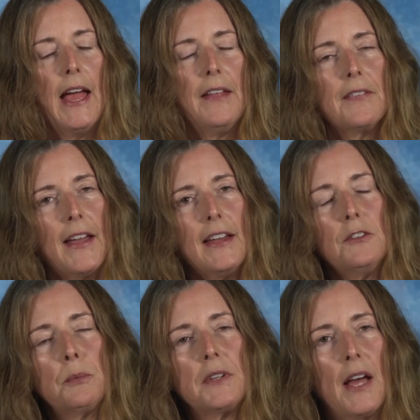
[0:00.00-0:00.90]
And
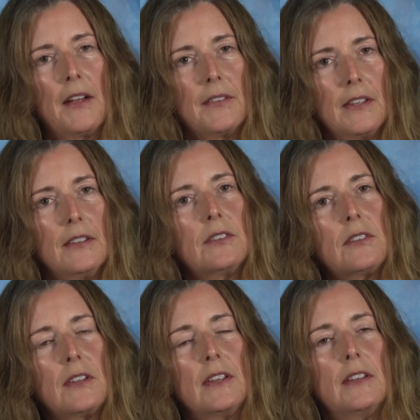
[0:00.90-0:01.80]
last but not
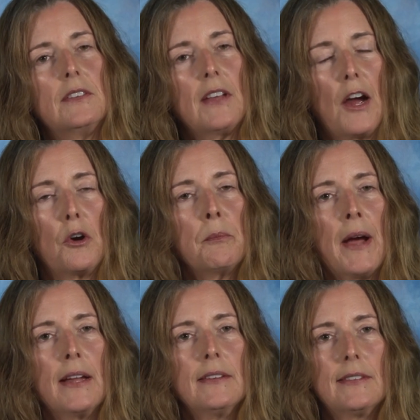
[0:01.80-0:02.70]
least is our
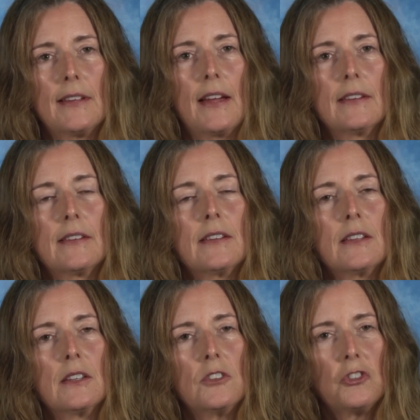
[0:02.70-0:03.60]
mindset.
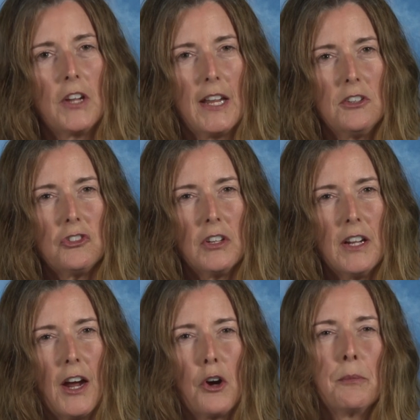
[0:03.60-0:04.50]

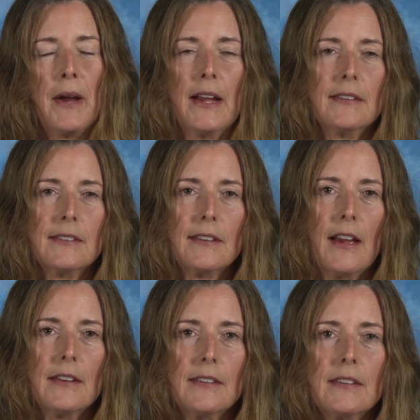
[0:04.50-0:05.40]
Changing our
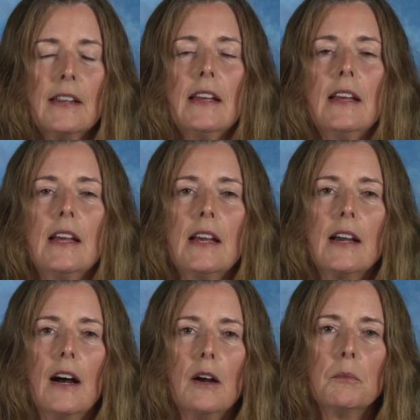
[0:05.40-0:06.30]
mindset
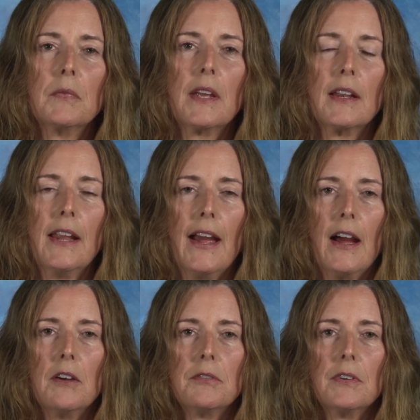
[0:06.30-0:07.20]
can
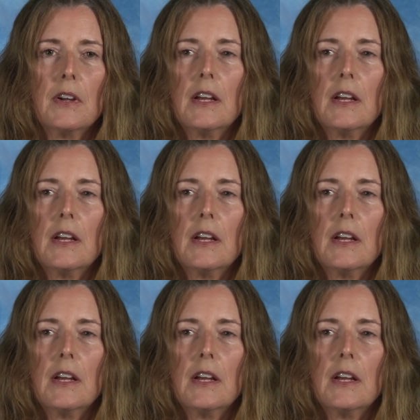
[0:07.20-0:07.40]
have